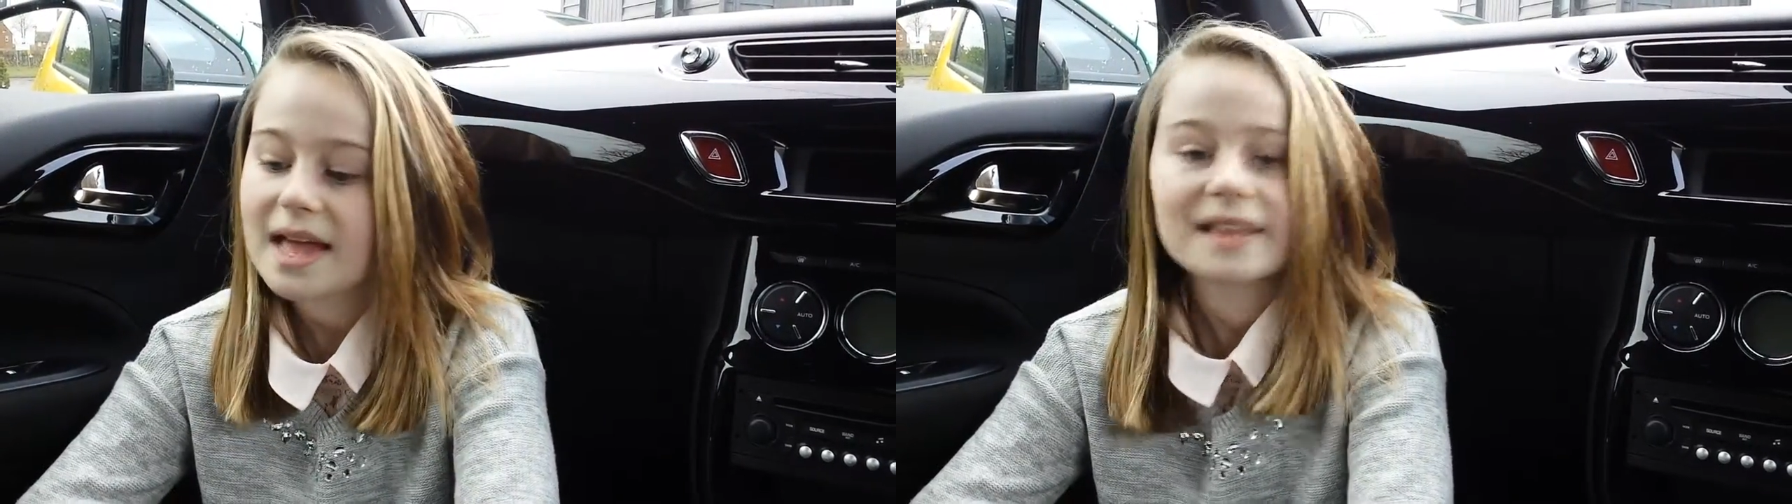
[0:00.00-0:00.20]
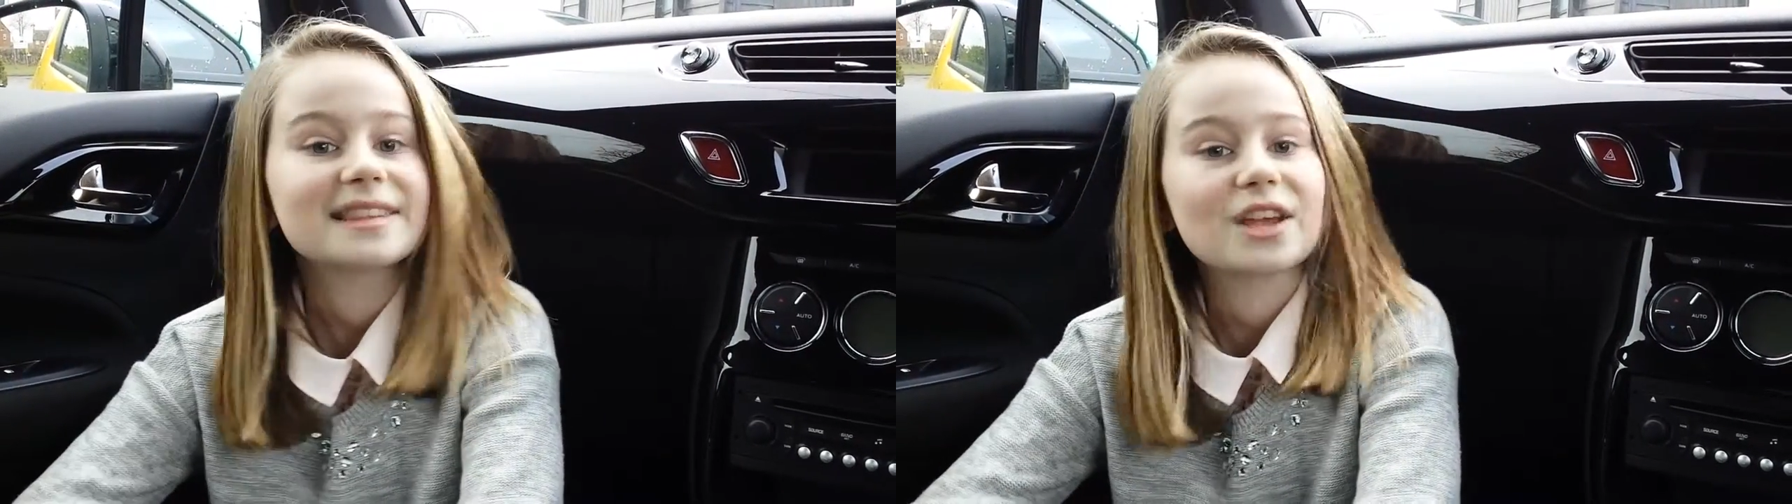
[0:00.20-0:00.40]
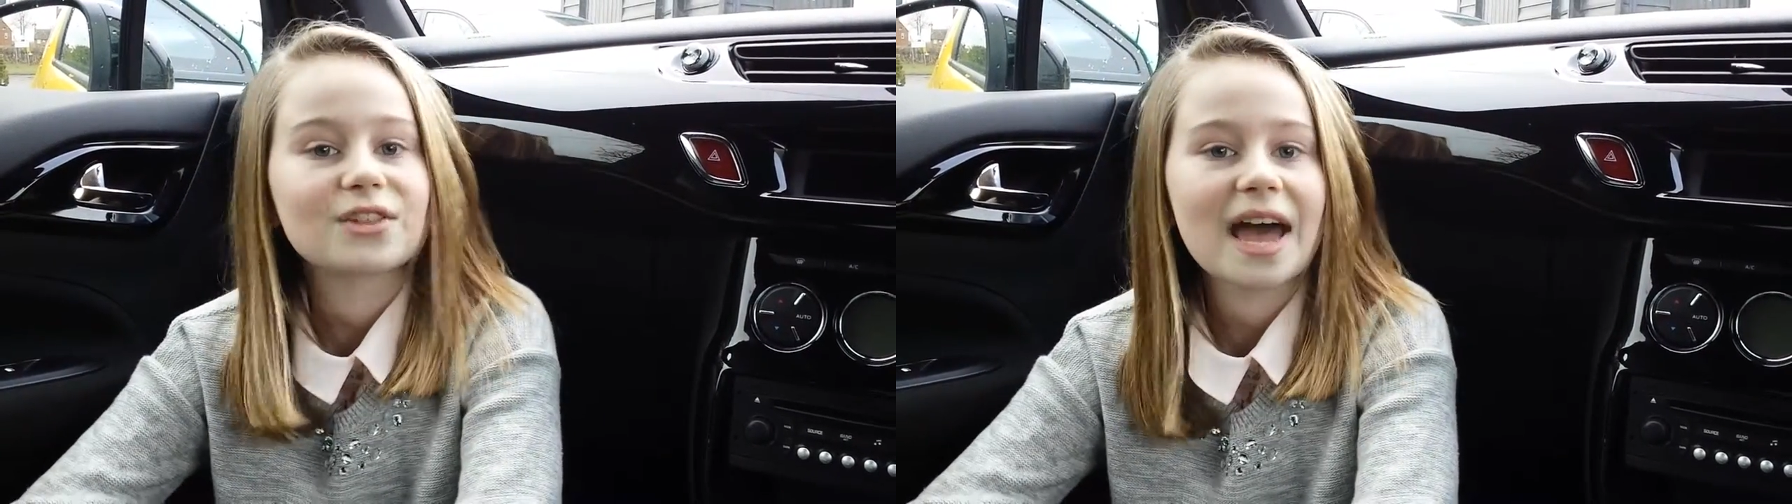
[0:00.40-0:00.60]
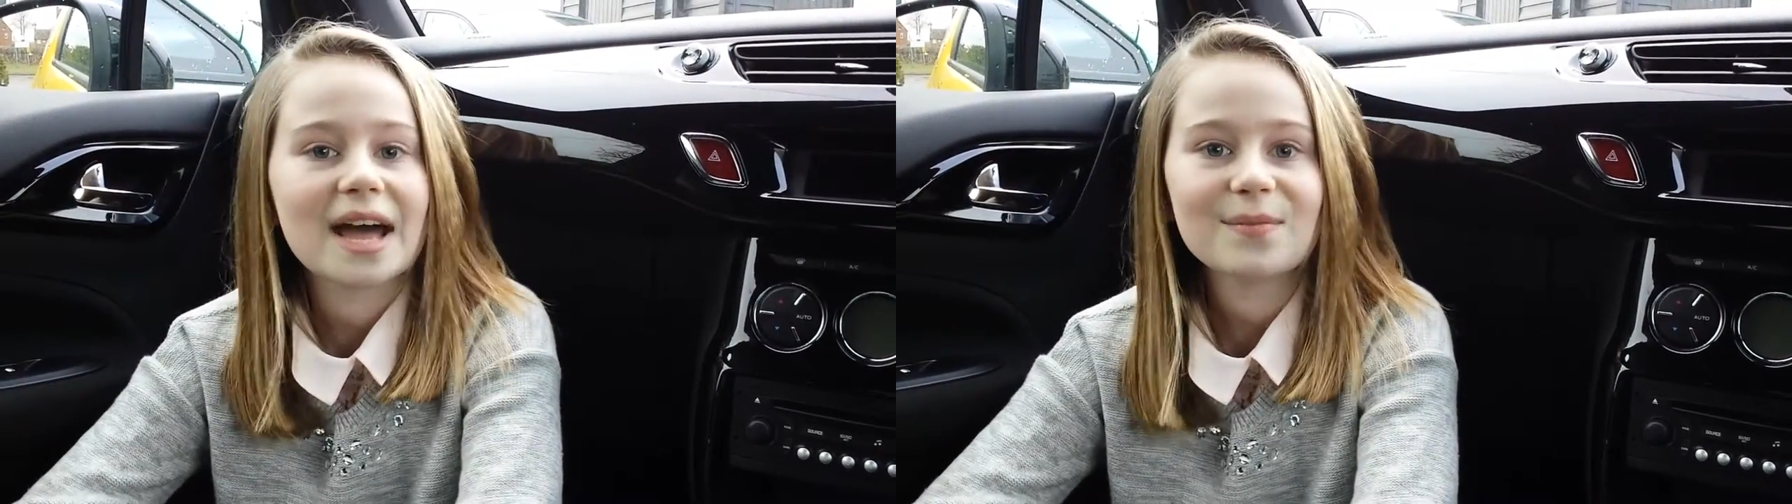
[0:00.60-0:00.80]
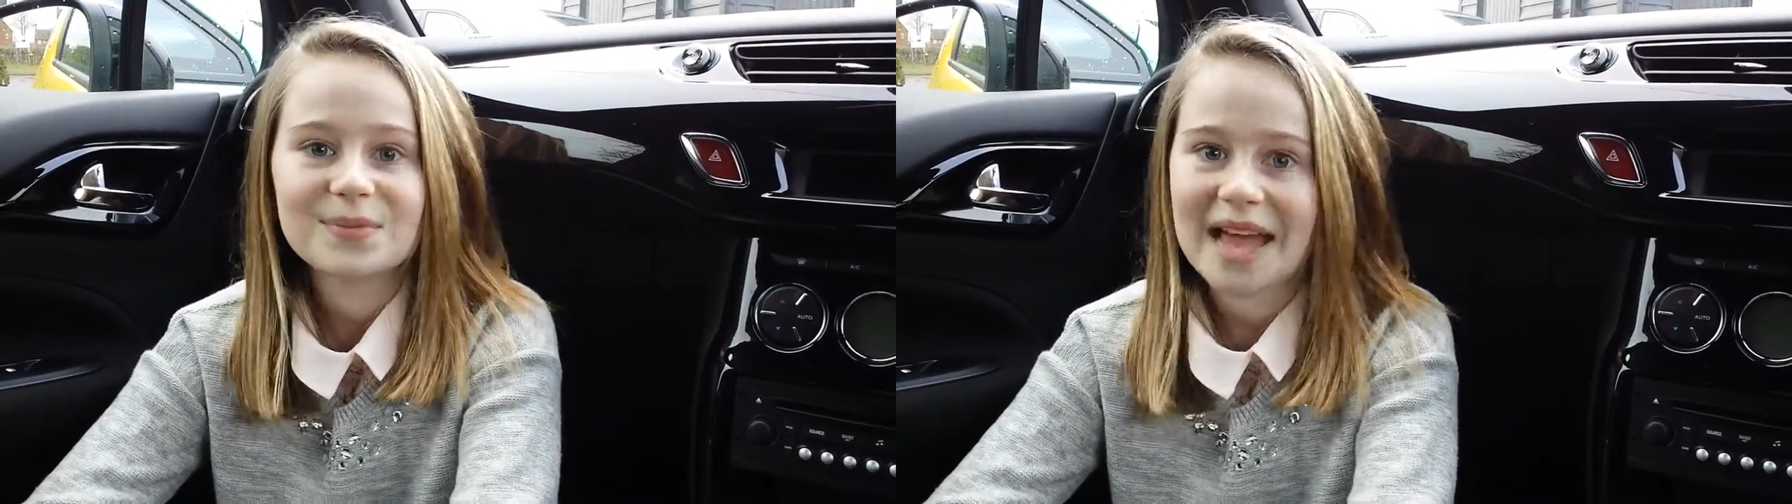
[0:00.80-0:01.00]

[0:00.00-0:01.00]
See you there,